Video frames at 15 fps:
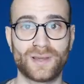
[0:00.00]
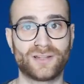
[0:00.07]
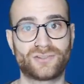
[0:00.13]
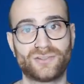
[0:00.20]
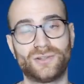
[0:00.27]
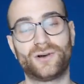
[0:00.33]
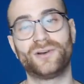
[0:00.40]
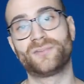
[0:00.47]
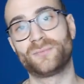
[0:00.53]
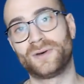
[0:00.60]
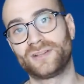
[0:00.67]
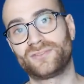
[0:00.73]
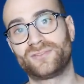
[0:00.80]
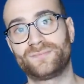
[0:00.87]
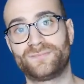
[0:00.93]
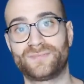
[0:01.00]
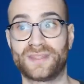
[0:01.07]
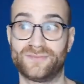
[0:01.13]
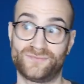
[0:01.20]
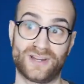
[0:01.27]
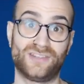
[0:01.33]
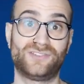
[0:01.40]
but it's not as much
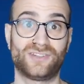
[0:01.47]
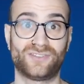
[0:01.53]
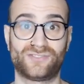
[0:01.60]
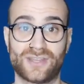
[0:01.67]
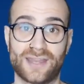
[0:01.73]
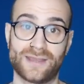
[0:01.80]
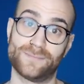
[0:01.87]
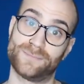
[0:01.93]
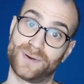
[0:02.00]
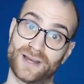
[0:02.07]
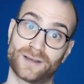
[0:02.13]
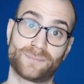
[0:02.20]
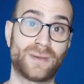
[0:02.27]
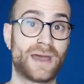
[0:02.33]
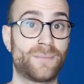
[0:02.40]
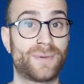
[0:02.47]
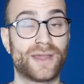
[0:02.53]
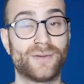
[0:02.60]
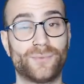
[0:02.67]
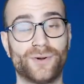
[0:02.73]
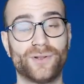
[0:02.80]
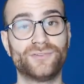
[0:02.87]
risk as say buying
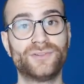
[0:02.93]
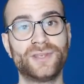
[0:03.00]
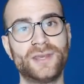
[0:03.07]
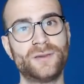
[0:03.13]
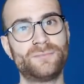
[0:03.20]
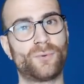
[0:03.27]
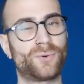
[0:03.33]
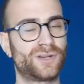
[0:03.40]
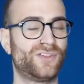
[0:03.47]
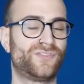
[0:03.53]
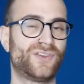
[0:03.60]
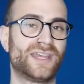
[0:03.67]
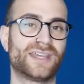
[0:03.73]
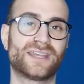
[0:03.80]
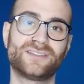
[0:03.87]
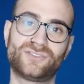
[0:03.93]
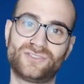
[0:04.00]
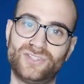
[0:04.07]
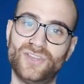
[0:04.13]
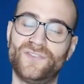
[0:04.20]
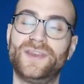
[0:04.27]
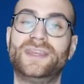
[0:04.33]
Pepe was. But what do you think?
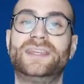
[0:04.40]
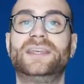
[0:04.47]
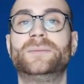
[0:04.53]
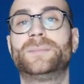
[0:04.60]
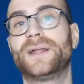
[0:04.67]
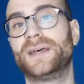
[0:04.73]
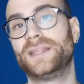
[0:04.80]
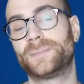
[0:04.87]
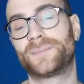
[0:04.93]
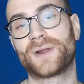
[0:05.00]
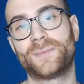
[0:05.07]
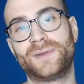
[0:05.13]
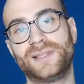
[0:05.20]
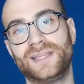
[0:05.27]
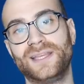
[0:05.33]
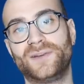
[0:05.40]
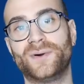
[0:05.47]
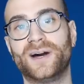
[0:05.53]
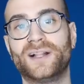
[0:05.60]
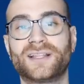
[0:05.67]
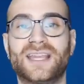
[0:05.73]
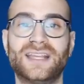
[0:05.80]
Do you think he can play in the Premier League
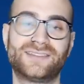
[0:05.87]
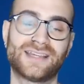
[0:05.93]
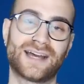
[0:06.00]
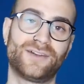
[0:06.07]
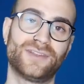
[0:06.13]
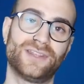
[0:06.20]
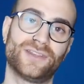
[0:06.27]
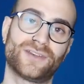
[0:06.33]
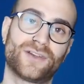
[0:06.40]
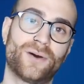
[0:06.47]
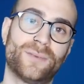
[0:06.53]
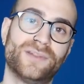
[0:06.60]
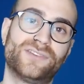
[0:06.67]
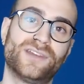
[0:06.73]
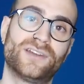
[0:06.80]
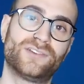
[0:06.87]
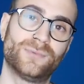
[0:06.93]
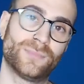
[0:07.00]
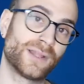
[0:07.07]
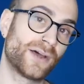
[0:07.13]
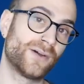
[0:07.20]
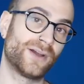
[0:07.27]
well? Get down in the comment section
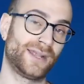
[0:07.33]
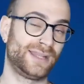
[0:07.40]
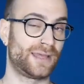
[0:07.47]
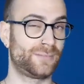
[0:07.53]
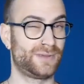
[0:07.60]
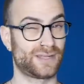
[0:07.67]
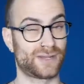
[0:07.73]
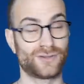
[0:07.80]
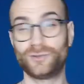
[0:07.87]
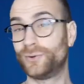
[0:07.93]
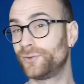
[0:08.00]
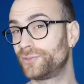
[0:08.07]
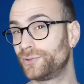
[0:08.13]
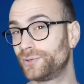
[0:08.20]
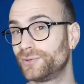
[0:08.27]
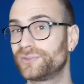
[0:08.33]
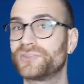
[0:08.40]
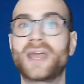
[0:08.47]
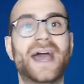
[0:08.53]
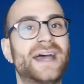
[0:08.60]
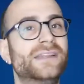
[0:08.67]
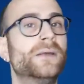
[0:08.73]
below and let me know your thoughts
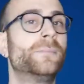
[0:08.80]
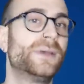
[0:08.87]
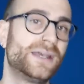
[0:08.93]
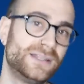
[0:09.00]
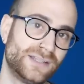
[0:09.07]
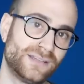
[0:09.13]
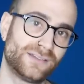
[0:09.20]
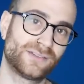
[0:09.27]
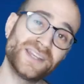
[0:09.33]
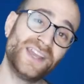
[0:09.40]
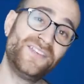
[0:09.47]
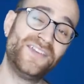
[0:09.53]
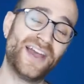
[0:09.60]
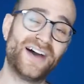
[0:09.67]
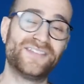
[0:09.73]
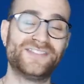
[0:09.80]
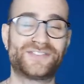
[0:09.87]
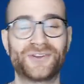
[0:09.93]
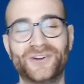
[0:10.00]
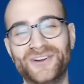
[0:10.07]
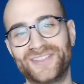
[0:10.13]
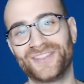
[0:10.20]
and opinions. If you have
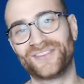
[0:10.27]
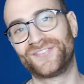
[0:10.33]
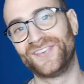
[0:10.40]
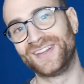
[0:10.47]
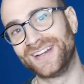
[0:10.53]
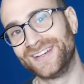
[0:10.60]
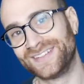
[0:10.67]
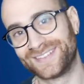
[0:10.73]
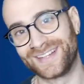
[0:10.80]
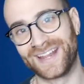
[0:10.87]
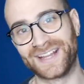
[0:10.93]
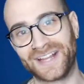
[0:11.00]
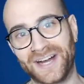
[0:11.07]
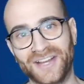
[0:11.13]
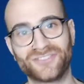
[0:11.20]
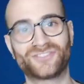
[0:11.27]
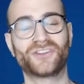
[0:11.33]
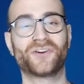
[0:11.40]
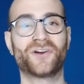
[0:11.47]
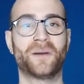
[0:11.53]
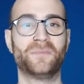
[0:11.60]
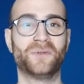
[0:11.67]
enjoyed this video today guys,
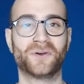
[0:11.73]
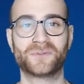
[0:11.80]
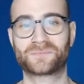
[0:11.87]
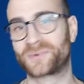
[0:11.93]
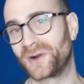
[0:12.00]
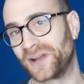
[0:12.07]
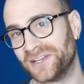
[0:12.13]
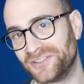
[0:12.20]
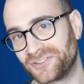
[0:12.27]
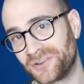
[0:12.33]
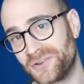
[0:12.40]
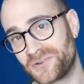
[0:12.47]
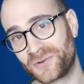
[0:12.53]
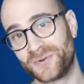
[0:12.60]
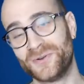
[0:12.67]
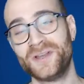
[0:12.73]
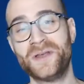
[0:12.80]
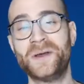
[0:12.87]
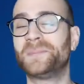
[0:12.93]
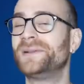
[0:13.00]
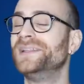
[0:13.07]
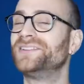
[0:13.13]
sorry I'm not as bright as usual,
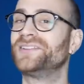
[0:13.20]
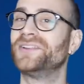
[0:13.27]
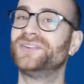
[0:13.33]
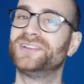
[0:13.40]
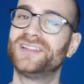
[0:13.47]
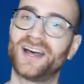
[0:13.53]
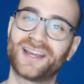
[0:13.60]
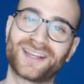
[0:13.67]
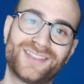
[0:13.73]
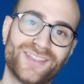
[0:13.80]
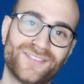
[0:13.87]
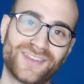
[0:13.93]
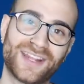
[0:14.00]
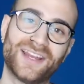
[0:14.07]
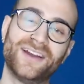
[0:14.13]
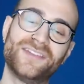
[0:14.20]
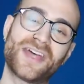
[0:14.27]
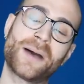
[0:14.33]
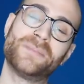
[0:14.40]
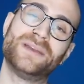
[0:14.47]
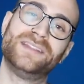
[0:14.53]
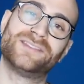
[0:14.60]
please do like the video,
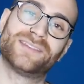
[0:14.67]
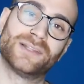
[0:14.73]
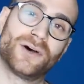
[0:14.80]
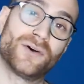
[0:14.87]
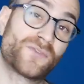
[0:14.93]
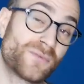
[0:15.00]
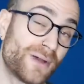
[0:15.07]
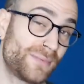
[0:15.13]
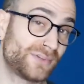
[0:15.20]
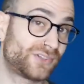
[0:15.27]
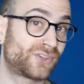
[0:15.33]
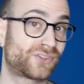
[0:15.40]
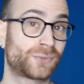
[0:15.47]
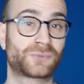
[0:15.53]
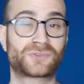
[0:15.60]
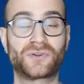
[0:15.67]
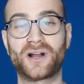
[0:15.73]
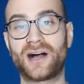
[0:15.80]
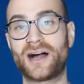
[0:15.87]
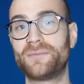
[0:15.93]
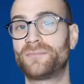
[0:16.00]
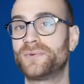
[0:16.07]
that means a lot. Remember to
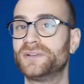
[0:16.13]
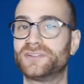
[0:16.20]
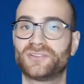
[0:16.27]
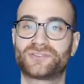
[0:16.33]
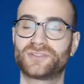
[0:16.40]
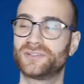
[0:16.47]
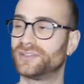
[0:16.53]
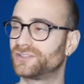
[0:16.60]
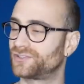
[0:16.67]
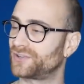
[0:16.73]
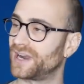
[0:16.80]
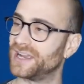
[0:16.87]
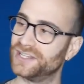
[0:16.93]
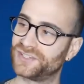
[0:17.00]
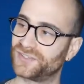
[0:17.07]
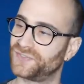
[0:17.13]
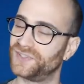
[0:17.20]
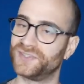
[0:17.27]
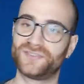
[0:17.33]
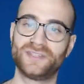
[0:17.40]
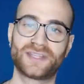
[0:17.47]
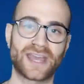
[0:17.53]
subscribe, we're just on the train to
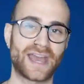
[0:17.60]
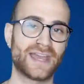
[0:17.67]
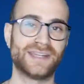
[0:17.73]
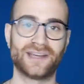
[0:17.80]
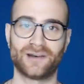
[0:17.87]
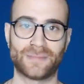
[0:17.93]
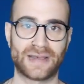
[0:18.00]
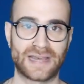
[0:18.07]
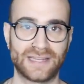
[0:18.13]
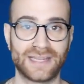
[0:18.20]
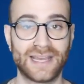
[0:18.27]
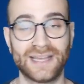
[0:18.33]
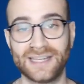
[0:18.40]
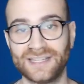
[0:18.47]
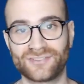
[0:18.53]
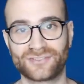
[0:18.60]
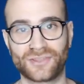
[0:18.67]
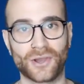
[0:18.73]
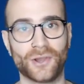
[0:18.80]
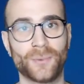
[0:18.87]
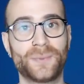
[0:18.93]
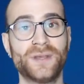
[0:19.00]
50k now man, and it's
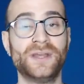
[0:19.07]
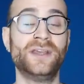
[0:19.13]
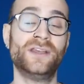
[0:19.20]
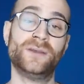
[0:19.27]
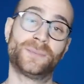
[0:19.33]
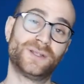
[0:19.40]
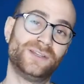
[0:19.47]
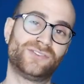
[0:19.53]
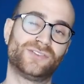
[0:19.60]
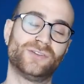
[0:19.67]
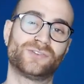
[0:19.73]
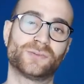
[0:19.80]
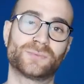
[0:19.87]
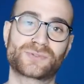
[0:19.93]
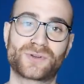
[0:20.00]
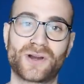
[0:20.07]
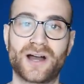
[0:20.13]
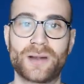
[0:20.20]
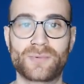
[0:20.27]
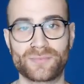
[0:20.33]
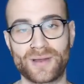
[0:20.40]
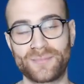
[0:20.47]
dope. Please do
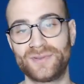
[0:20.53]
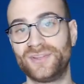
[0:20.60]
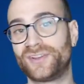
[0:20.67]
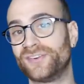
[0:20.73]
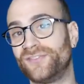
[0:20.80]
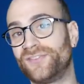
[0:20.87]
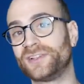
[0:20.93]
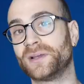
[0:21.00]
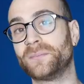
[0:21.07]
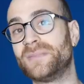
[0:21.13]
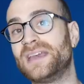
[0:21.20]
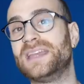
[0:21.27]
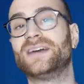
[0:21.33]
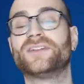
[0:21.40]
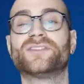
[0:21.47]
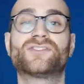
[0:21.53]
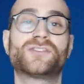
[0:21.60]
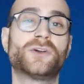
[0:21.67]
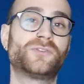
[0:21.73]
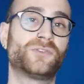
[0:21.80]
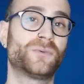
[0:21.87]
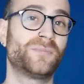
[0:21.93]
subscribe. Remember you can follow me on
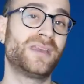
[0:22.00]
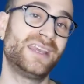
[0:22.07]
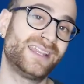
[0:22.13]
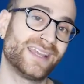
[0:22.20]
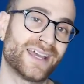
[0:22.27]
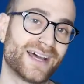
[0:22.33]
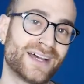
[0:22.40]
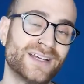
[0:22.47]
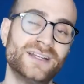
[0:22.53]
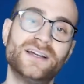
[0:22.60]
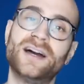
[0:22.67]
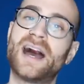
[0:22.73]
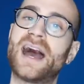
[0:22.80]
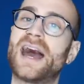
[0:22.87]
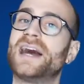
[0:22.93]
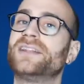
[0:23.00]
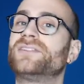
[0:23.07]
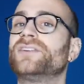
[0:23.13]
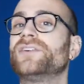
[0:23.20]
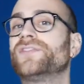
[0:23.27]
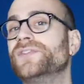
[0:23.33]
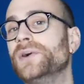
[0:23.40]
social media at
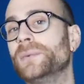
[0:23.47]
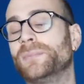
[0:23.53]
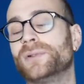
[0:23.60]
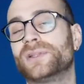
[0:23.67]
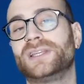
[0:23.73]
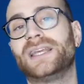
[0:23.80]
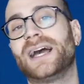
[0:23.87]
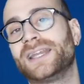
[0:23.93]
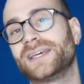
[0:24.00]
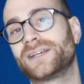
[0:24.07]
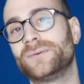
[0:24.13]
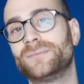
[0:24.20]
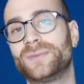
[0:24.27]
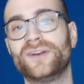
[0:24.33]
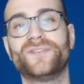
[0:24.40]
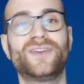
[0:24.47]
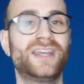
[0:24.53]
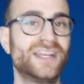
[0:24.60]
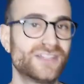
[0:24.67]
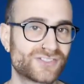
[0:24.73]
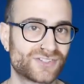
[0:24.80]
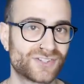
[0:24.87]
Football Yannick on both
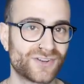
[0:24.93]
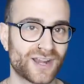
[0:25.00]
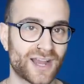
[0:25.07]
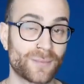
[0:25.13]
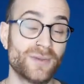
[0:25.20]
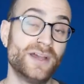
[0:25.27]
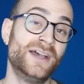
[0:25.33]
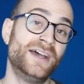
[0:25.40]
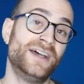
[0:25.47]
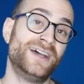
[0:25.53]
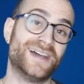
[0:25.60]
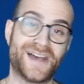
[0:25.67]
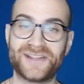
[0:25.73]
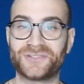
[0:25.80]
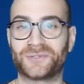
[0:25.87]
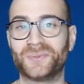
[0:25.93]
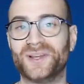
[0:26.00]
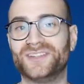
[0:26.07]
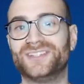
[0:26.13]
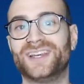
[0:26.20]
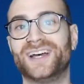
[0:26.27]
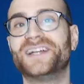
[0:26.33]
Instagram and
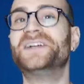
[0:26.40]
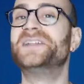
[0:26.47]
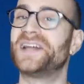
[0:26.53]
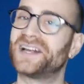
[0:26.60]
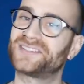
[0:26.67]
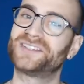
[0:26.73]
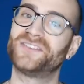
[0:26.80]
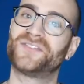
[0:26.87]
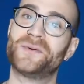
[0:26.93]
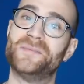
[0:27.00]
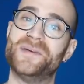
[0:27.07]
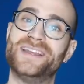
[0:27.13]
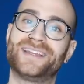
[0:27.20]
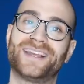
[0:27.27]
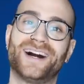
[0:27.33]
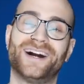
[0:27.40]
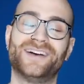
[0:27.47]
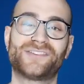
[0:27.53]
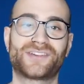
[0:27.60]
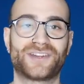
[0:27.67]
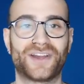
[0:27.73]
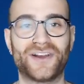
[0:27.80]
Twitter. That's it from me,
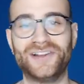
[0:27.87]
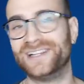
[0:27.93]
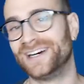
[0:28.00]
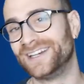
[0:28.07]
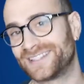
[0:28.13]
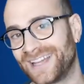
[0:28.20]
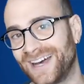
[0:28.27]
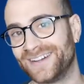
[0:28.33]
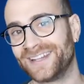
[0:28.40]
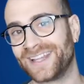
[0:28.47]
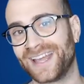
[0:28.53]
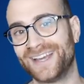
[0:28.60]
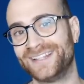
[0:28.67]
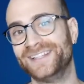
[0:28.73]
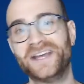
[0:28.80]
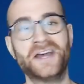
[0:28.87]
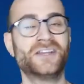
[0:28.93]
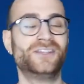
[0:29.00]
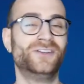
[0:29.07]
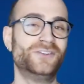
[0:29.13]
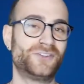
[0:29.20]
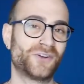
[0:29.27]
guys. I'm going to go lie down again.
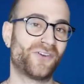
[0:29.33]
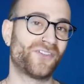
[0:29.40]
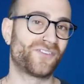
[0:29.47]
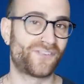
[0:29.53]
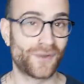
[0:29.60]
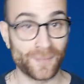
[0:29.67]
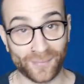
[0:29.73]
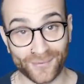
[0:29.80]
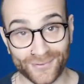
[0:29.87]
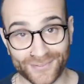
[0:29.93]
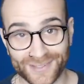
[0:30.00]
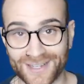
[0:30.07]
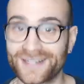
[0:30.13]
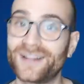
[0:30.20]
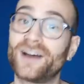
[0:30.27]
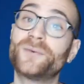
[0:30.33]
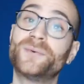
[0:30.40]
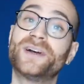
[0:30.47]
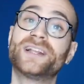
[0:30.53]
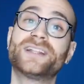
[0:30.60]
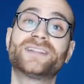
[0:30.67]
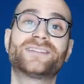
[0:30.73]
You enjoy the football, and I
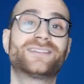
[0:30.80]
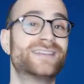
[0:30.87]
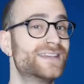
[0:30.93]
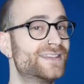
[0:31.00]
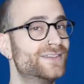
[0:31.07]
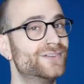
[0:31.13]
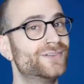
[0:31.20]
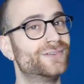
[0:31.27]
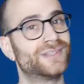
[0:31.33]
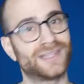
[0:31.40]
will see you